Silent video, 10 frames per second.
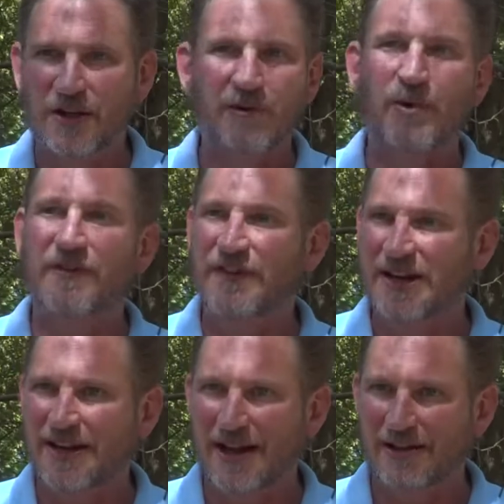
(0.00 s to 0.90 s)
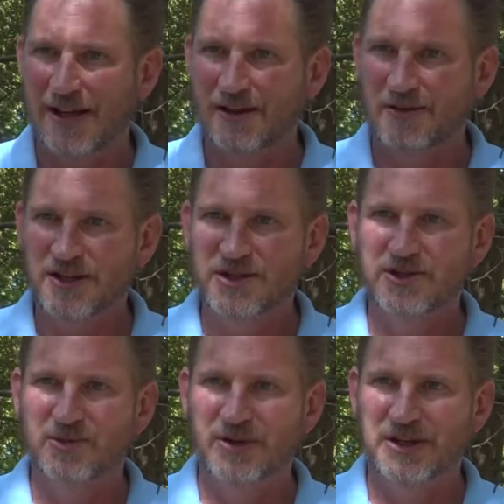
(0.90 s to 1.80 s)
never want to feed an alligator. That's
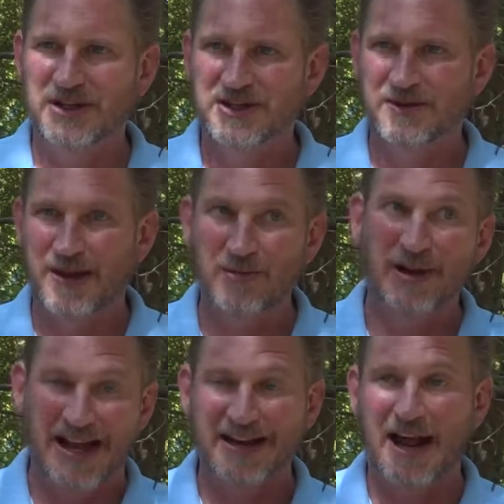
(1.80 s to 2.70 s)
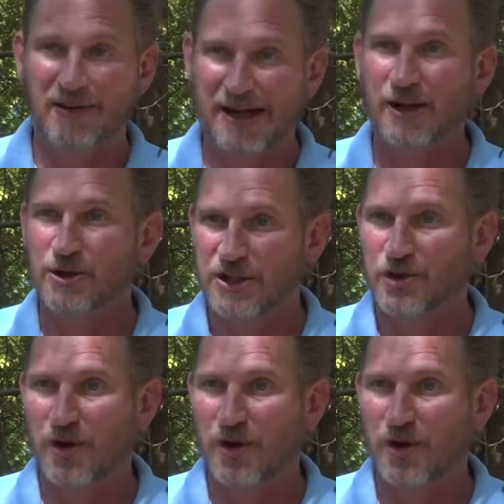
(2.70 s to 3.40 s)
usually what gets uh, people and alligators in